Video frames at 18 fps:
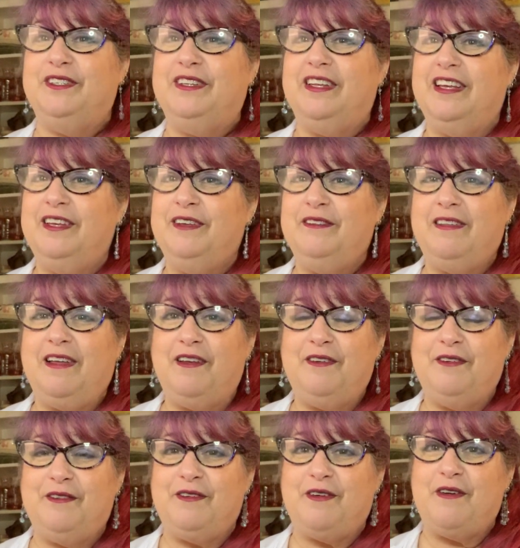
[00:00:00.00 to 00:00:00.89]
that you let
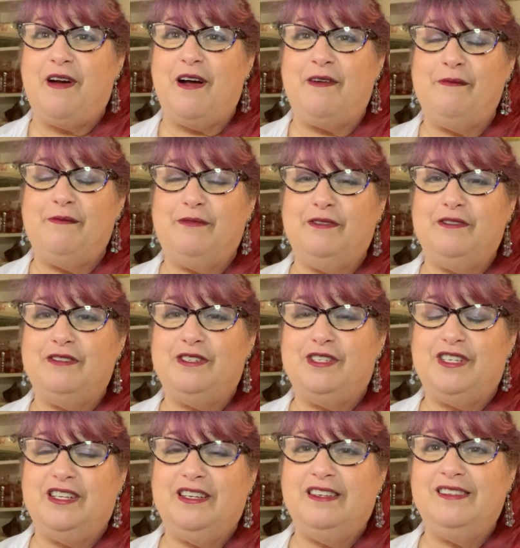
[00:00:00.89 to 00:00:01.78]
her know how important
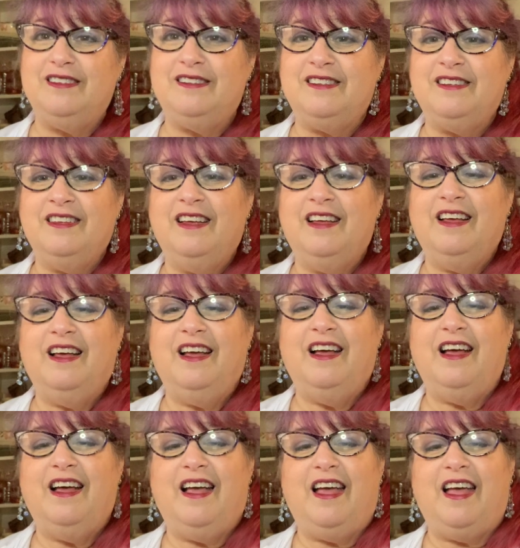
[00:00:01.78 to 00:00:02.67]
she is.
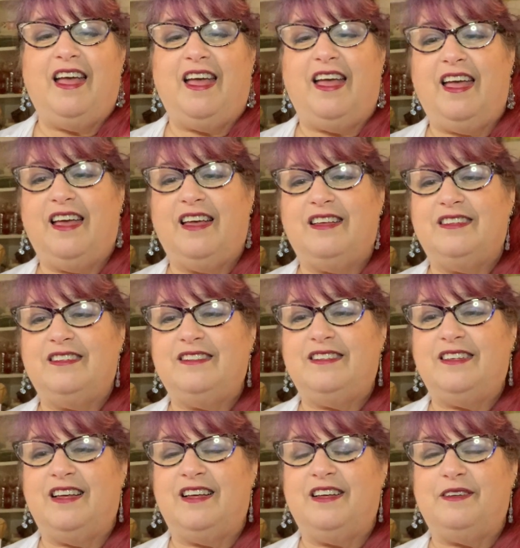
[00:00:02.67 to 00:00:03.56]
And
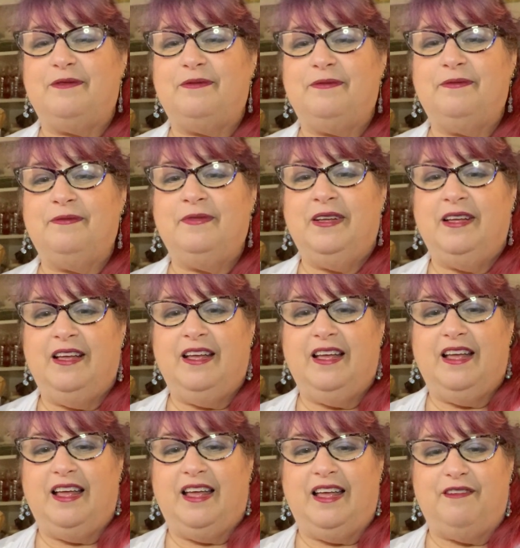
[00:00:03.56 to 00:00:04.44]

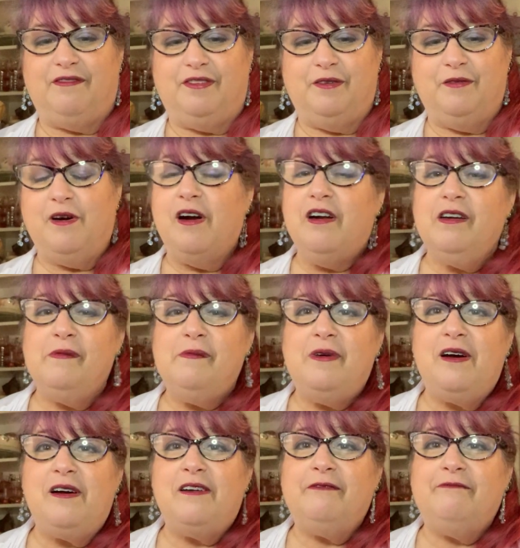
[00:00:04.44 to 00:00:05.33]
if you are a
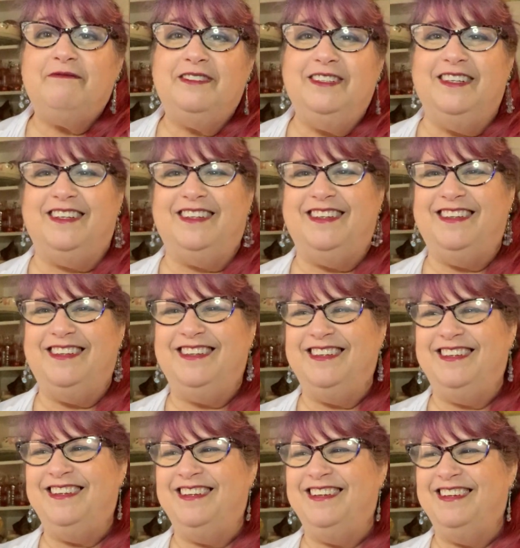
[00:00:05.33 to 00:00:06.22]
mom,
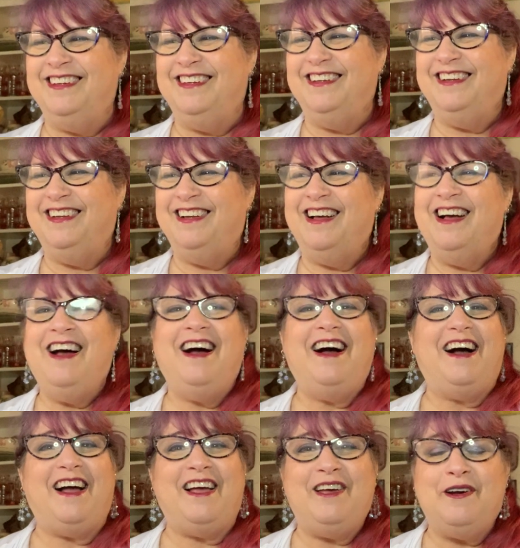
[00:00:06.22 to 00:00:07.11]

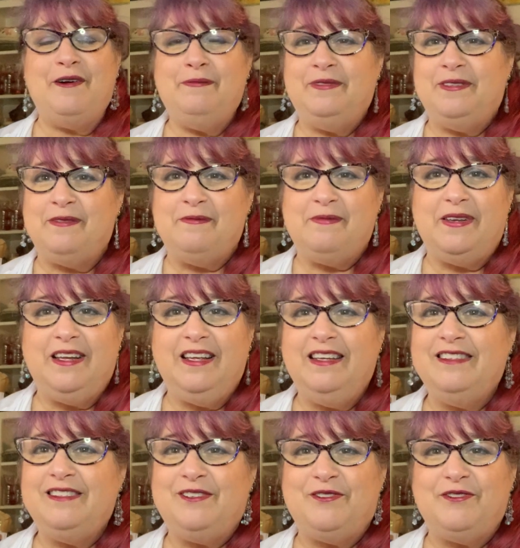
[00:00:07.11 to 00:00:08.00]
I hope
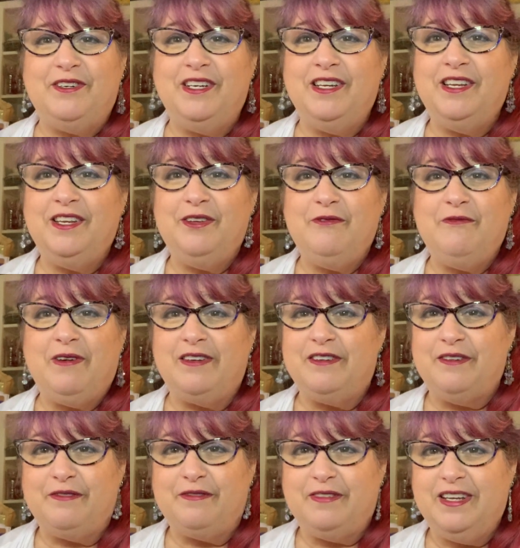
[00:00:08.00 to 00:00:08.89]
somebody is treating you
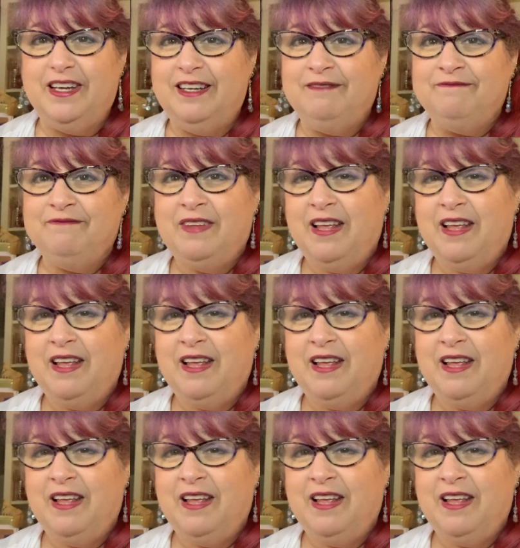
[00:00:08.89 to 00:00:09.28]
wonderfully.